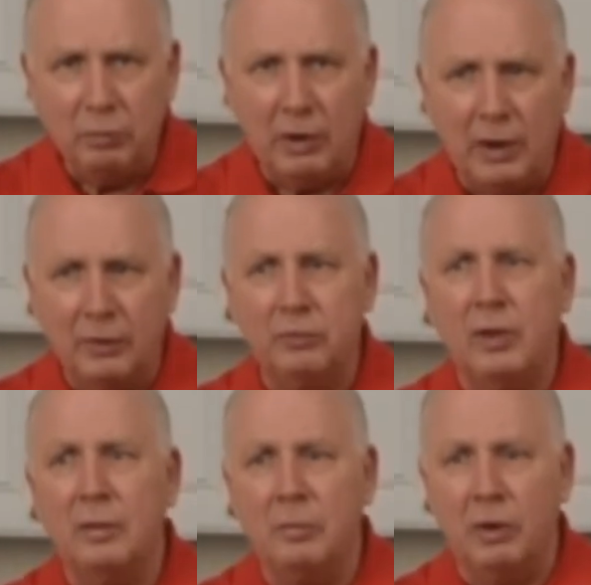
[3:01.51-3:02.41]
products on
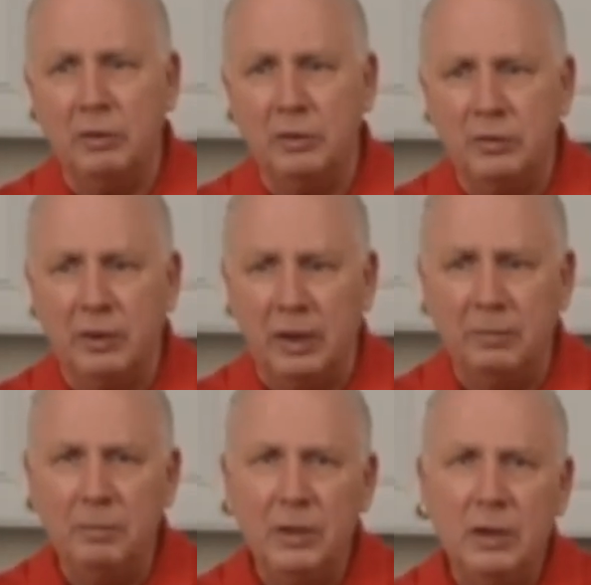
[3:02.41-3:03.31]
the market today.
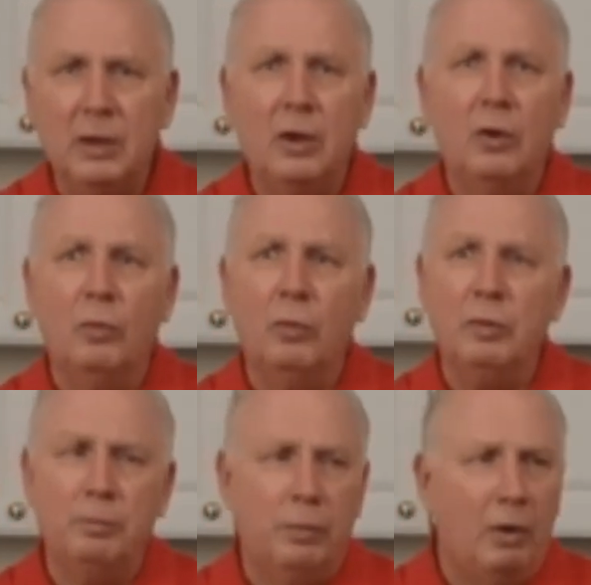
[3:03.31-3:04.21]

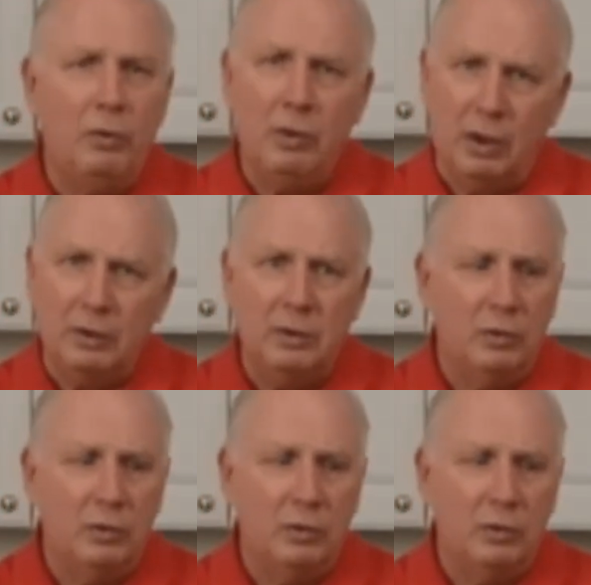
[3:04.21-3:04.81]
Bar none,